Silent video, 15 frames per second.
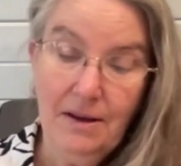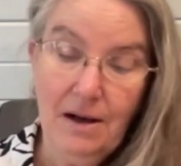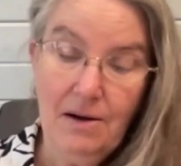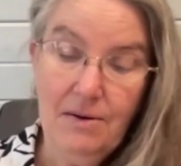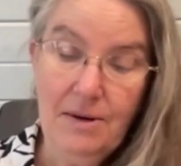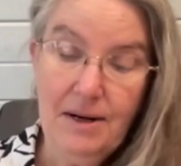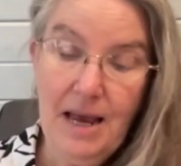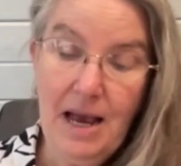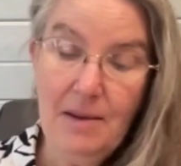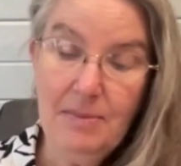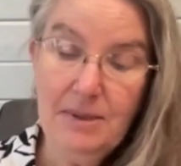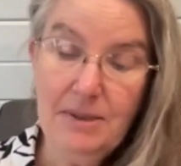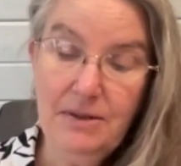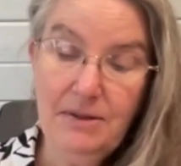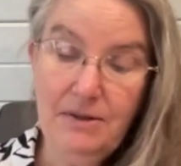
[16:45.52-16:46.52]
O
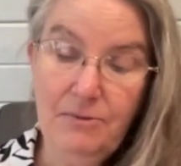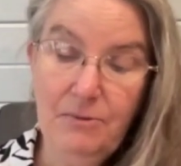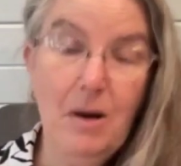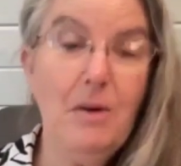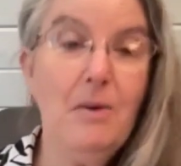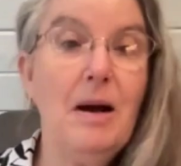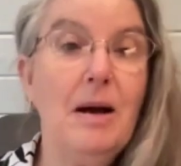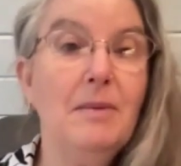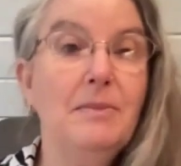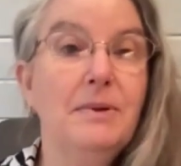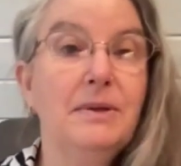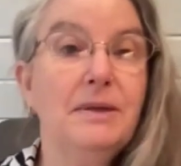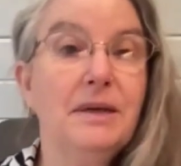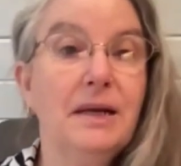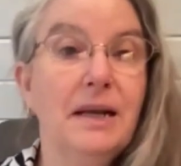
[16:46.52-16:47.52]
inhabitant of
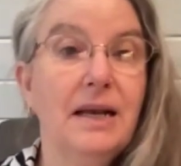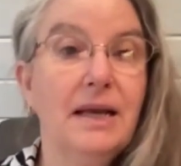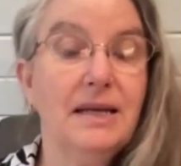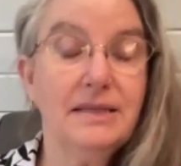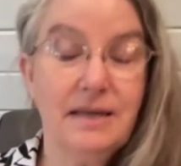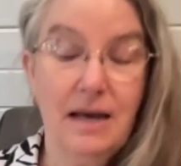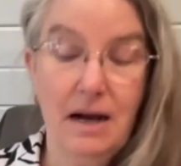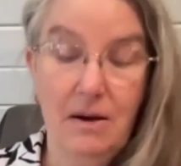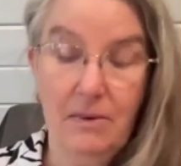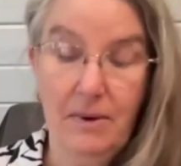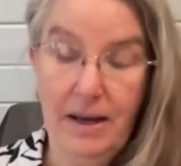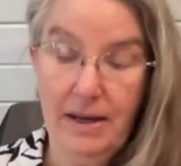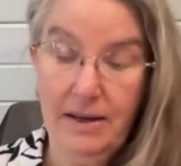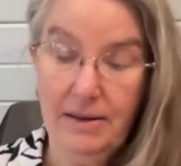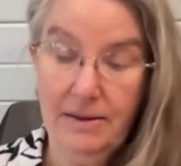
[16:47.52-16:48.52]
Moab, declares
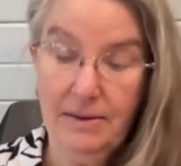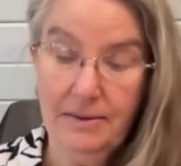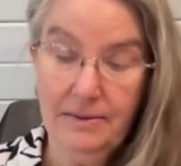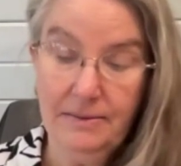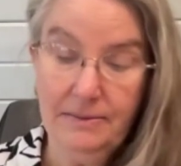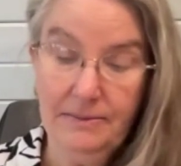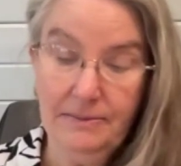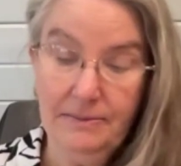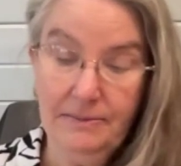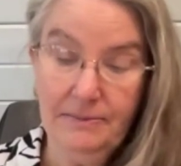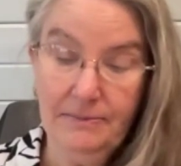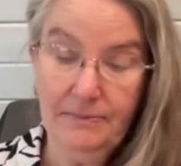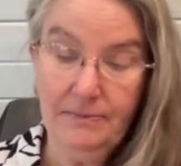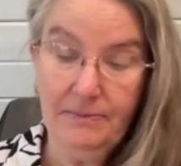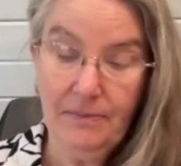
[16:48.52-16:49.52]
Yahweh.
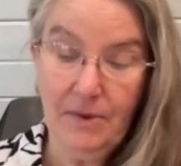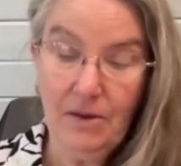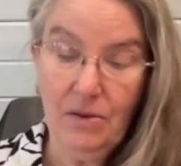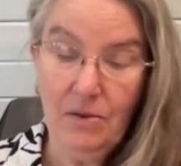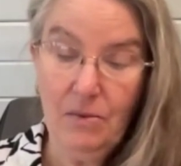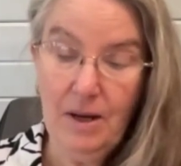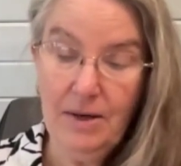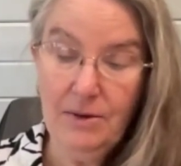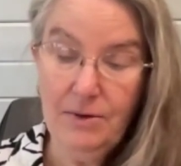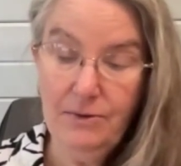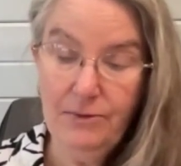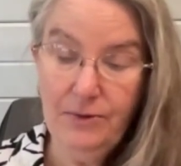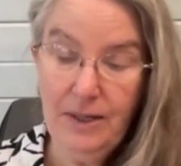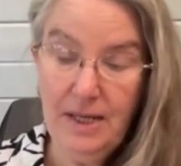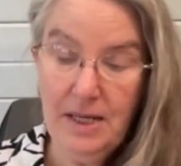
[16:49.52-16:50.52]
The one who
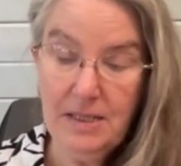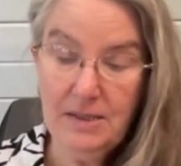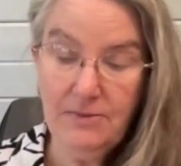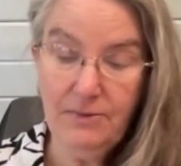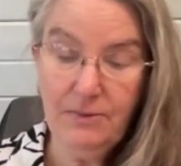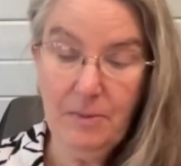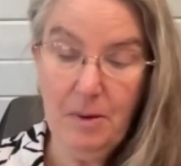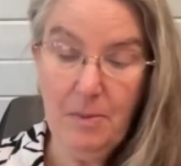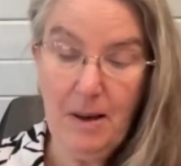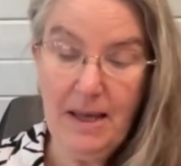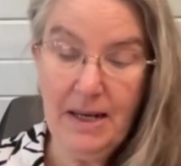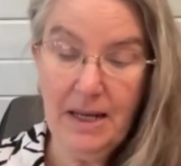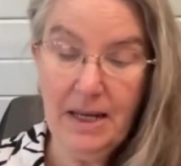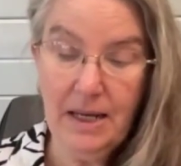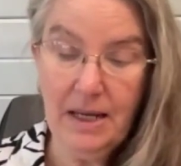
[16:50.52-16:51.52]
flees from the
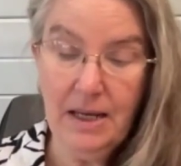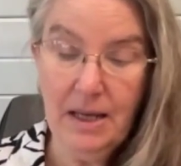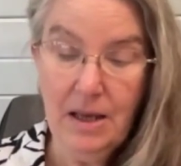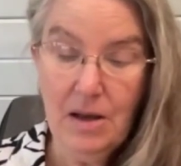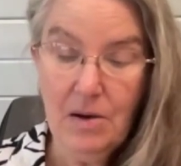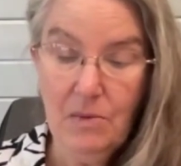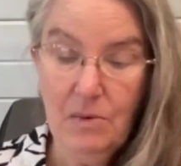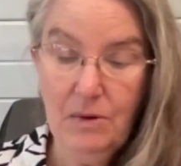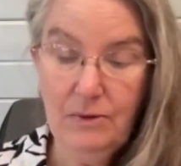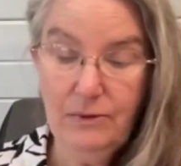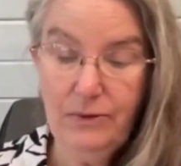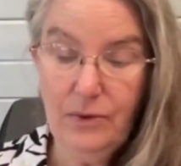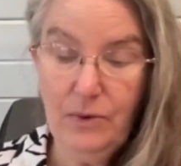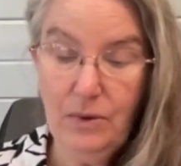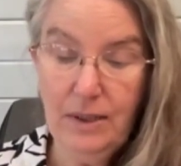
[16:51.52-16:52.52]
panic will
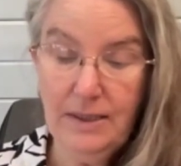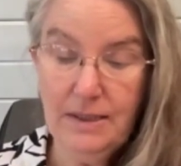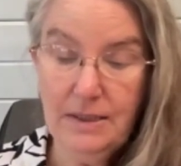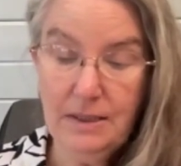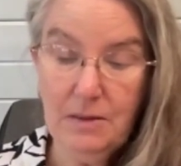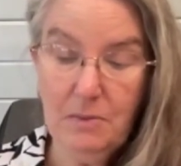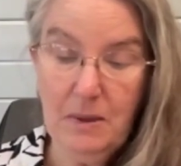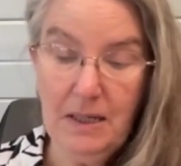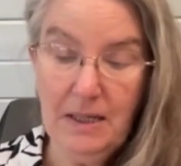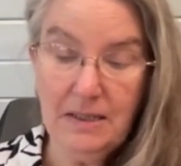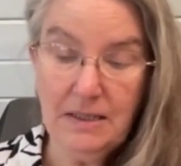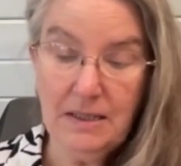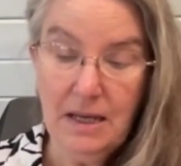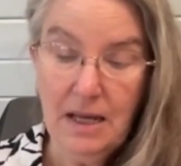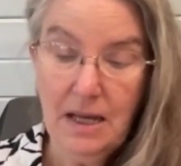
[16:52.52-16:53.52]
fall into the
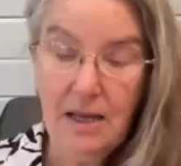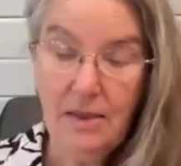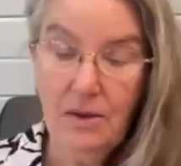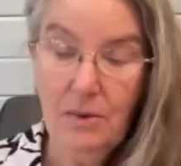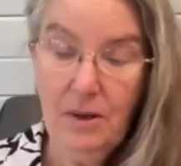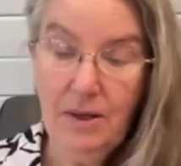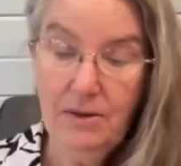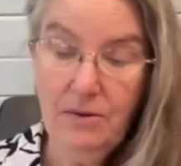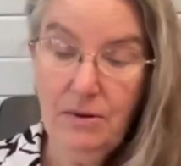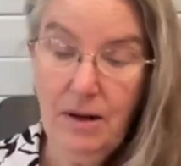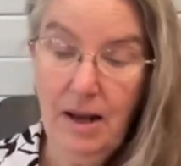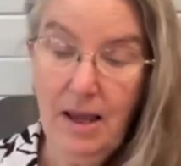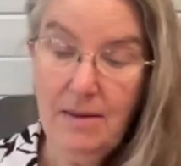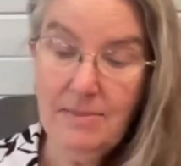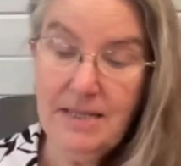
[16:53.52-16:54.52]
pit, and the one who
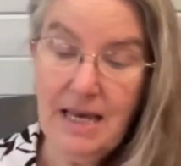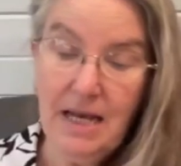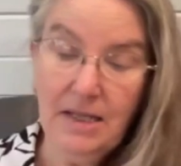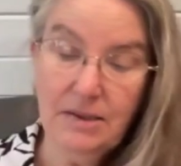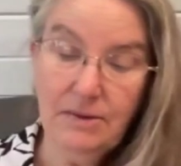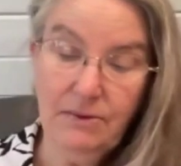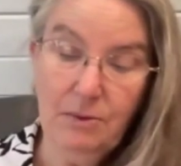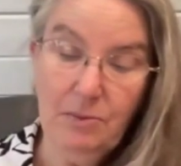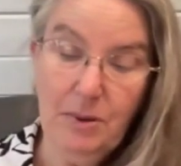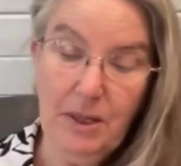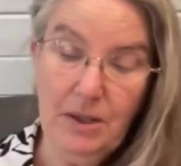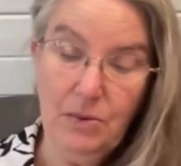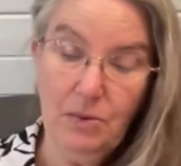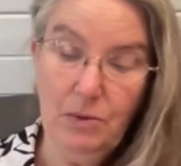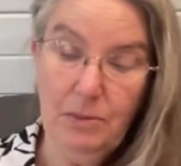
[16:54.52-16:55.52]
climbs out of the
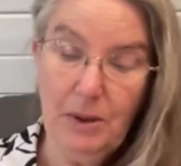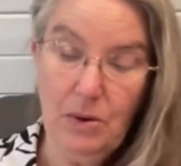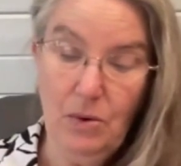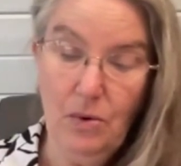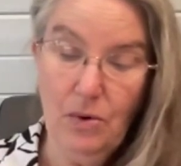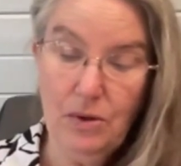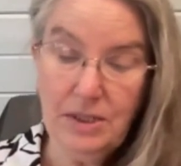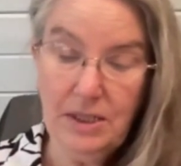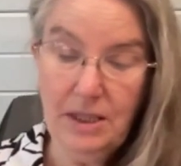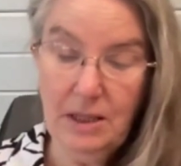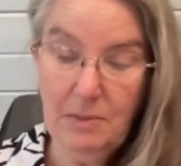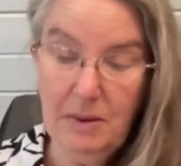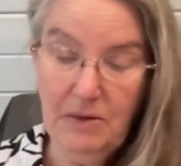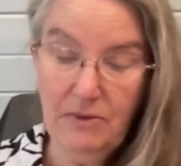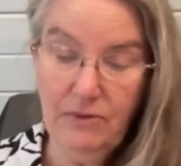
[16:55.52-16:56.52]
pit will be caught in the
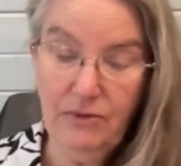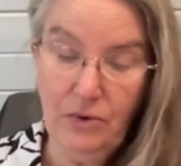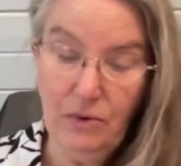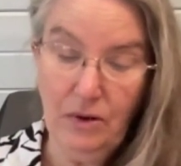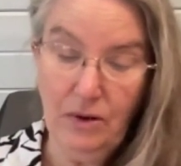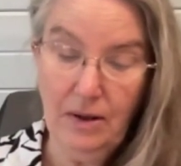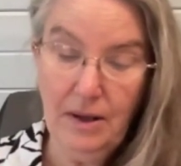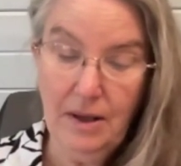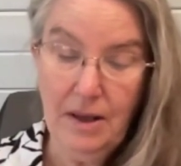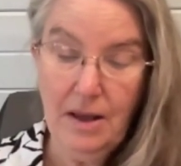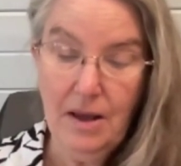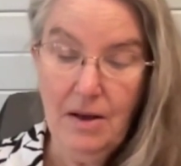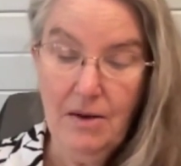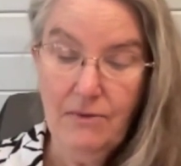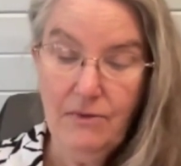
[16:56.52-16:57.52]
pitfall.
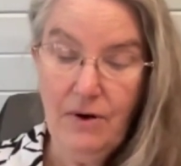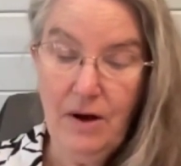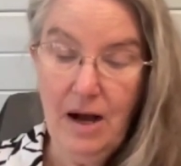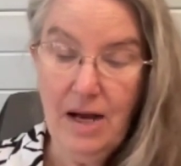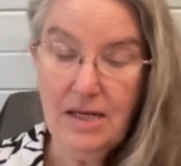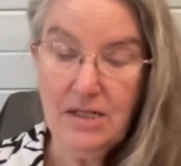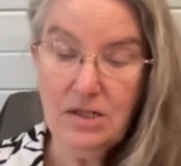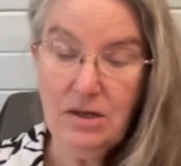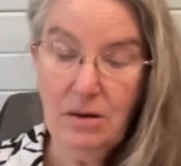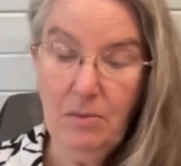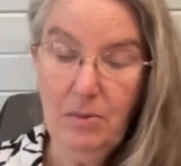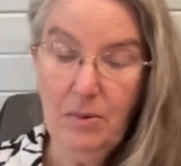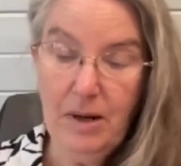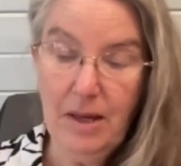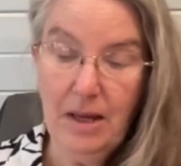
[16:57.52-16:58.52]
For I shall
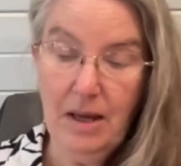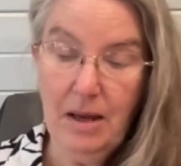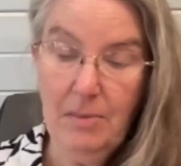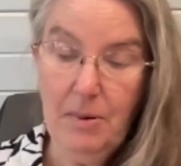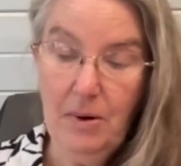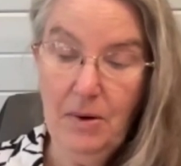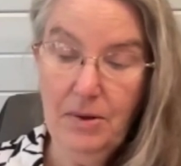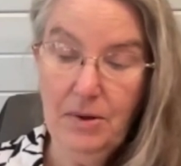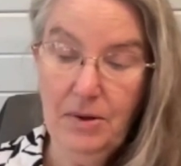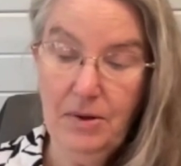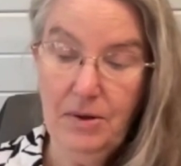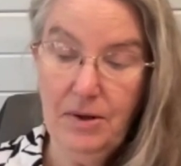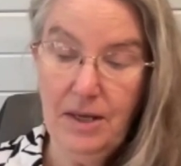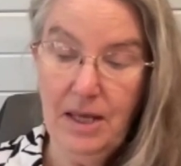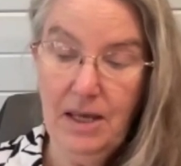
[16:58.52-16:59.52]
bring upon
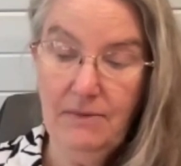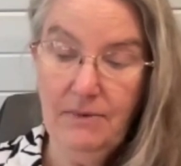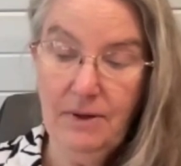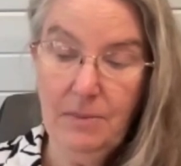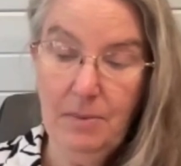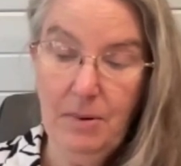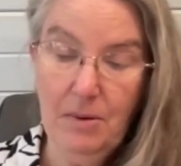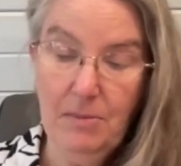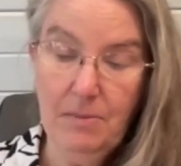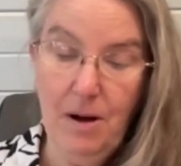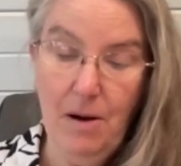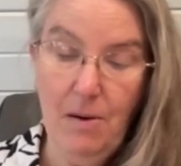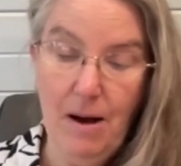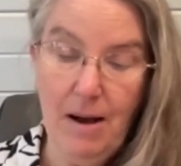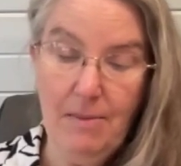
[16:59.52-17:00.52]
her, even upon
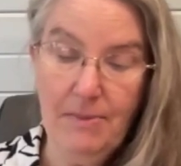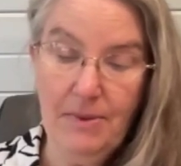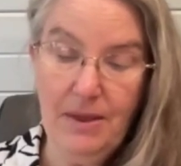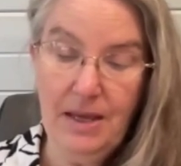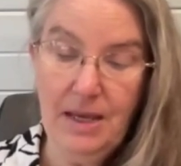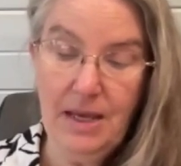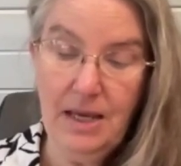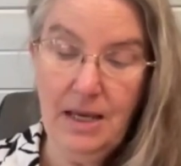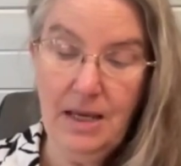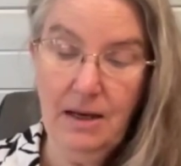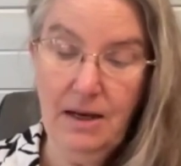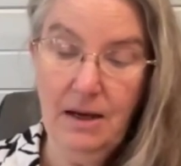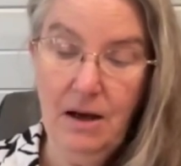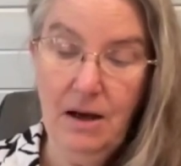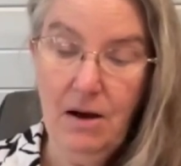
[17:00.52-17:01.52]
Moab, the
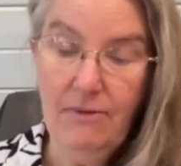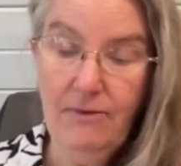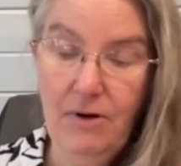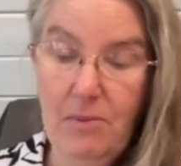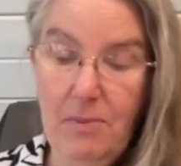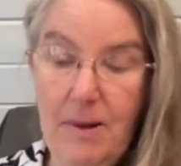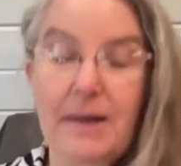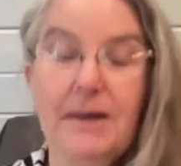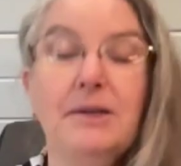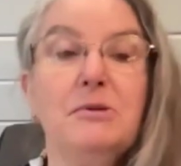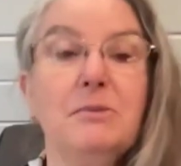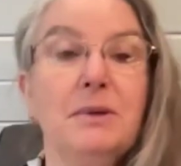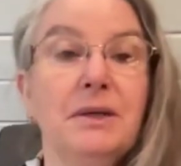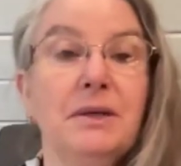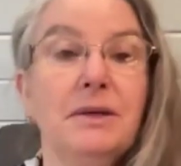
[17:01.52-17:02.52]
year of her
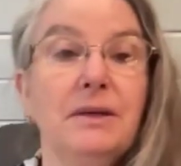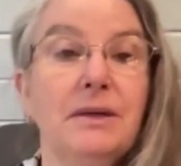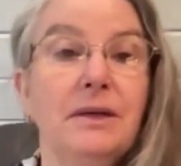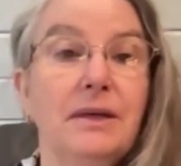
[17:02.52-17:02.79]
punishment,